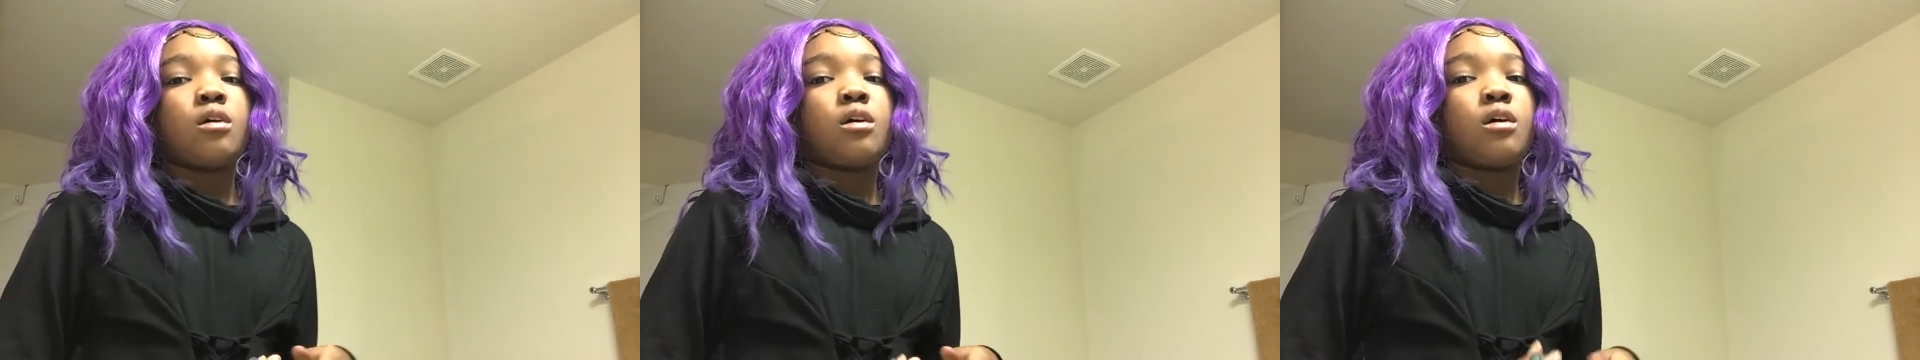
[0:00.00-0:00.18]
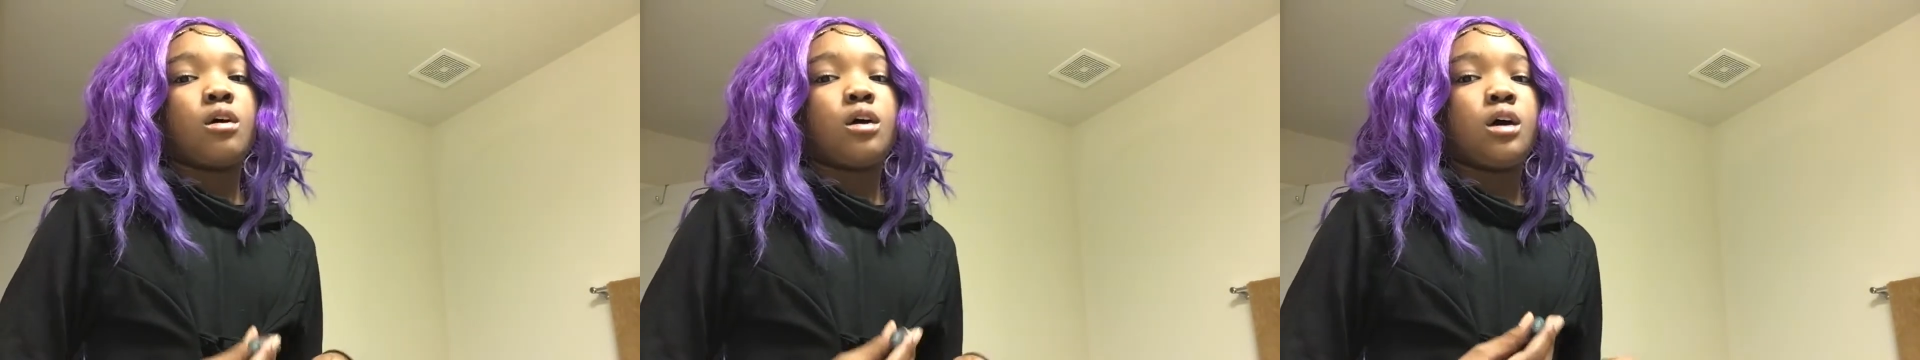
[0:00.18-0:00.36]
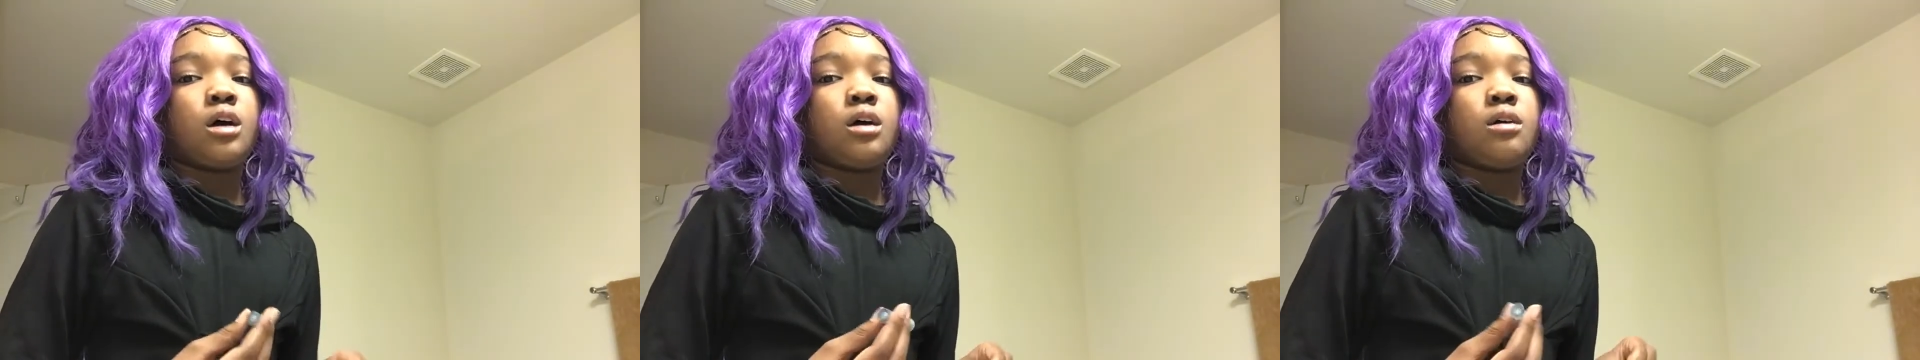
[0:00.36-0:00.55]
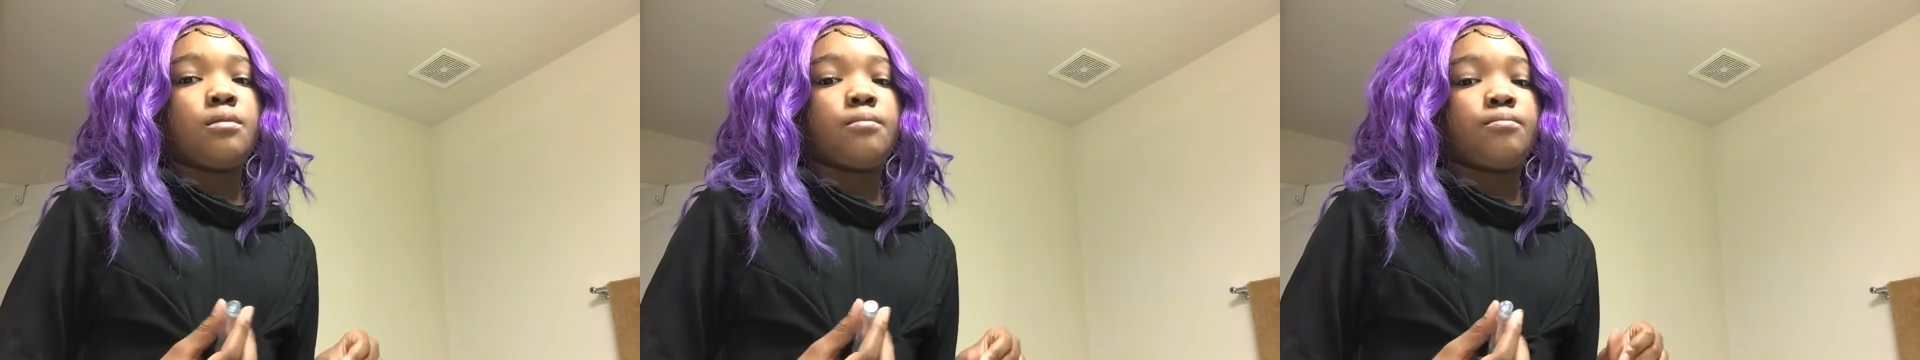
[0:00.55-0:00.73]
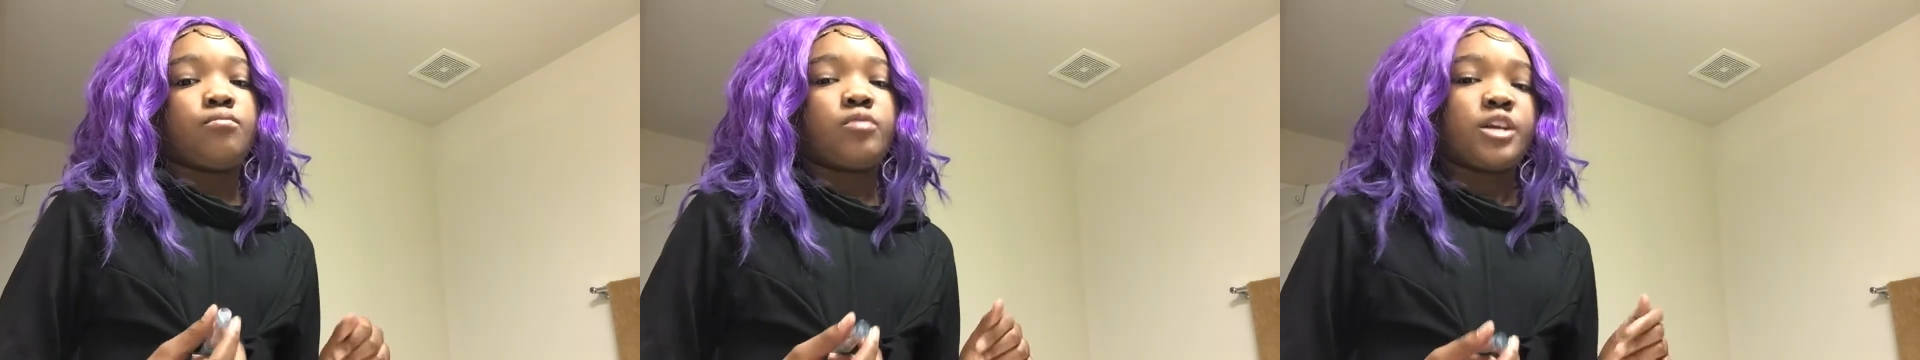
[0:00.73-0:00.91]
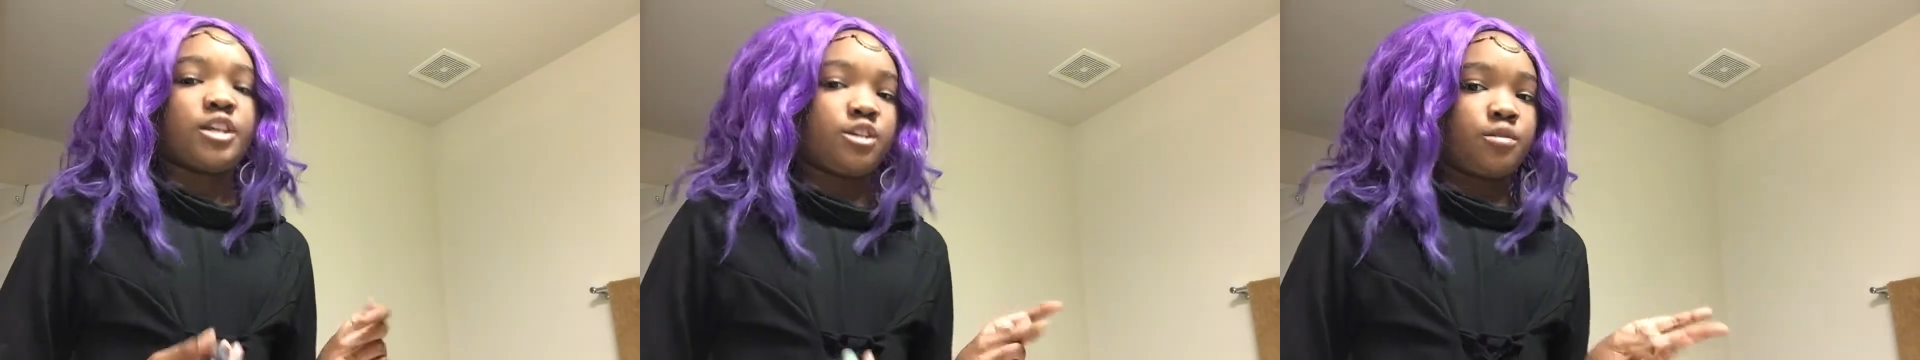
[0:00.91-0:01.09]
Now
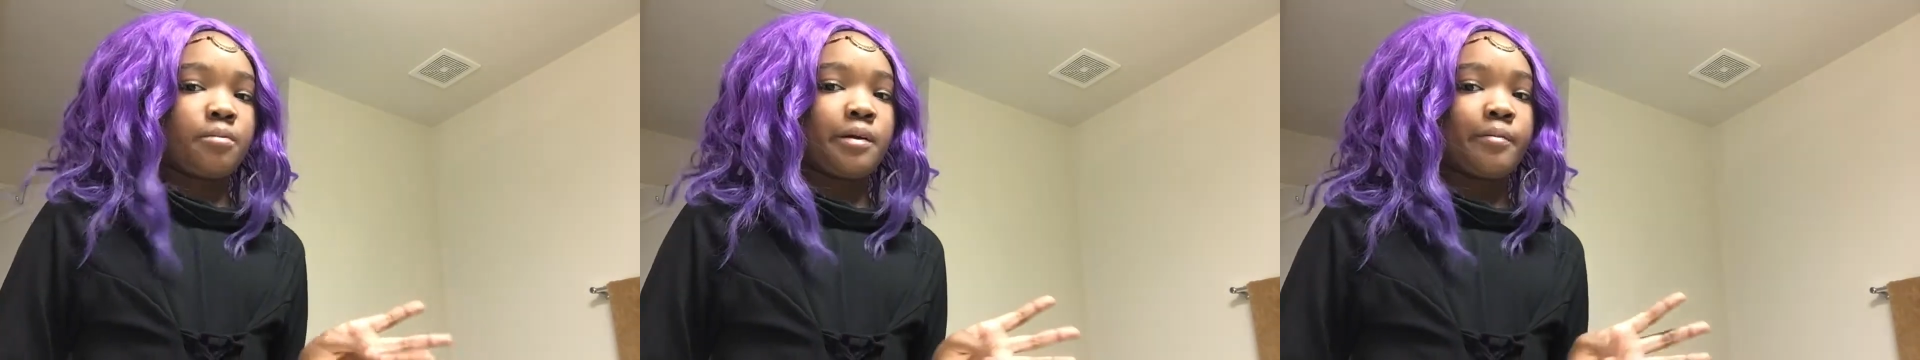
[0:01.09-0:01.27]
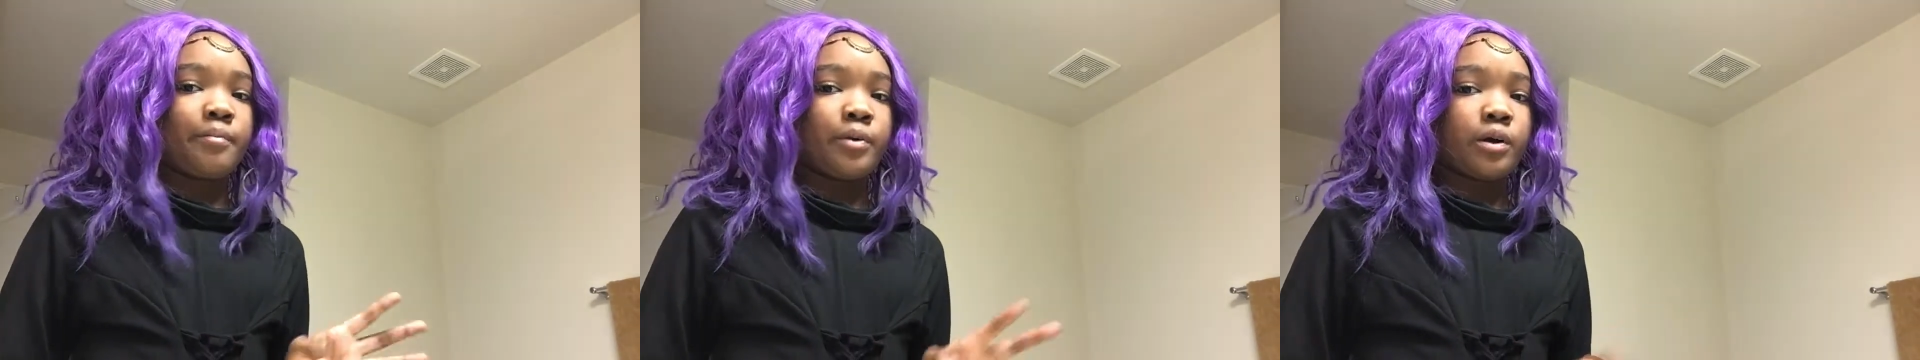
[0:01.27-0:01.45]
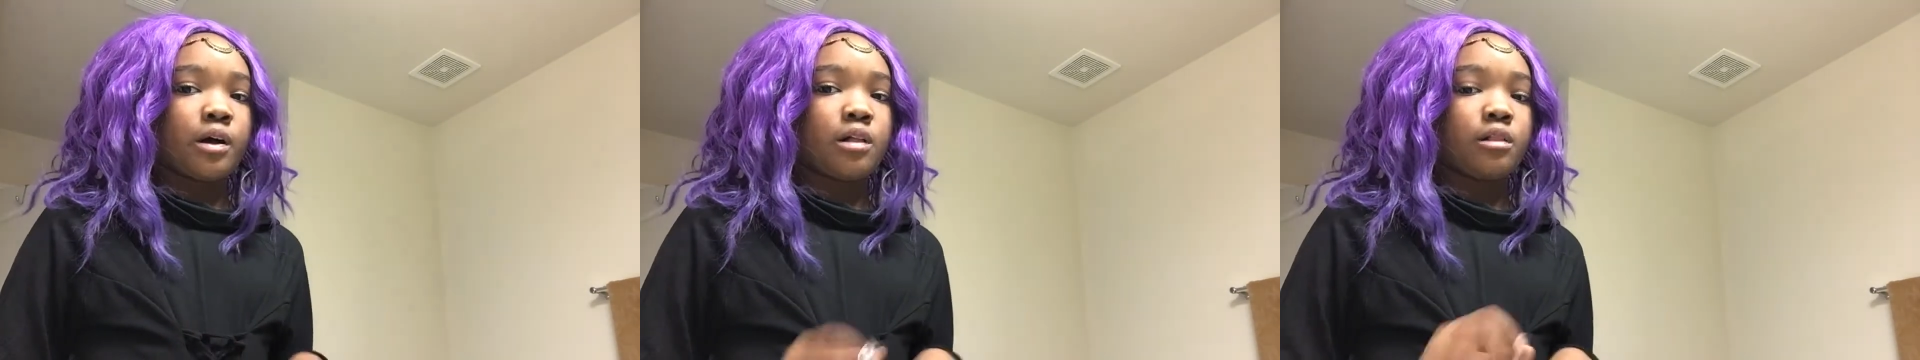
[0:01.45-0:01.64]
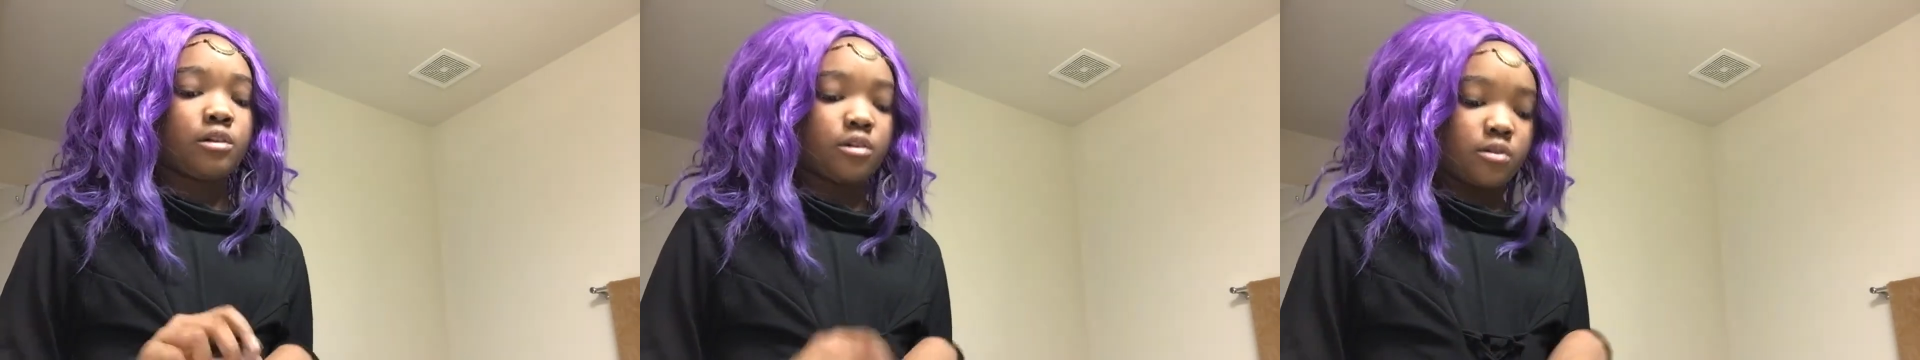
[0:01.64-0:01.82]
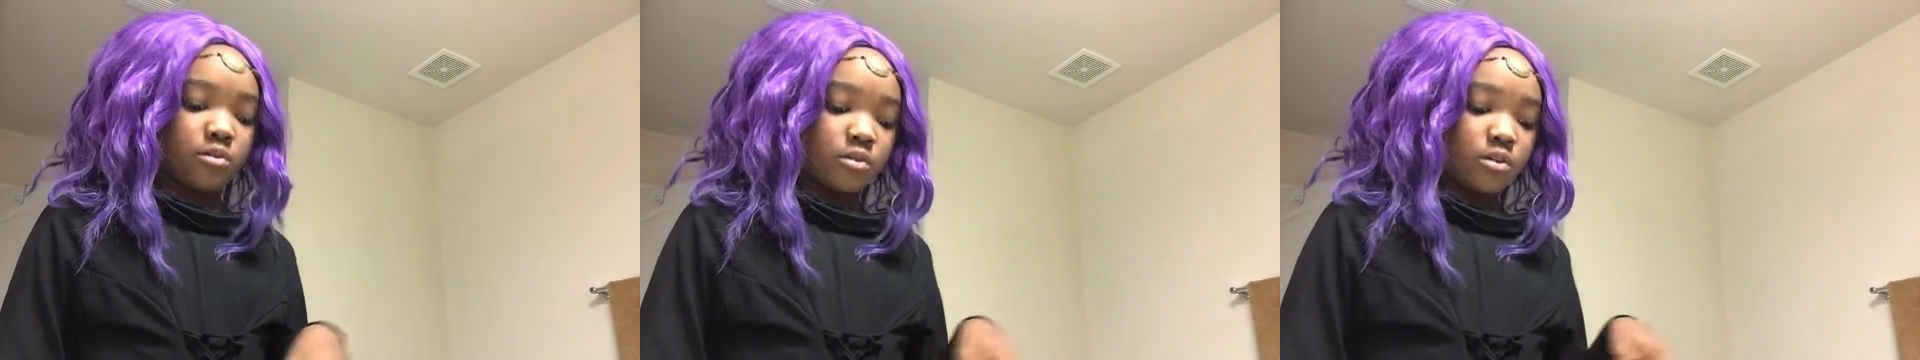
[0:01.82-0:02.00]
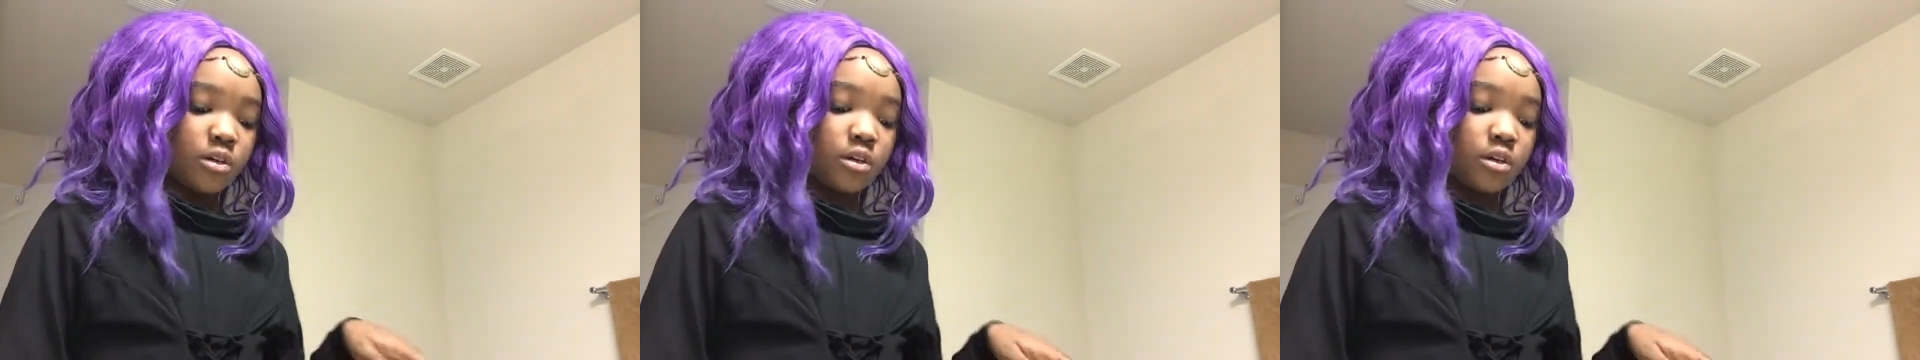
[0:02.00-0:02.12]
let's get started.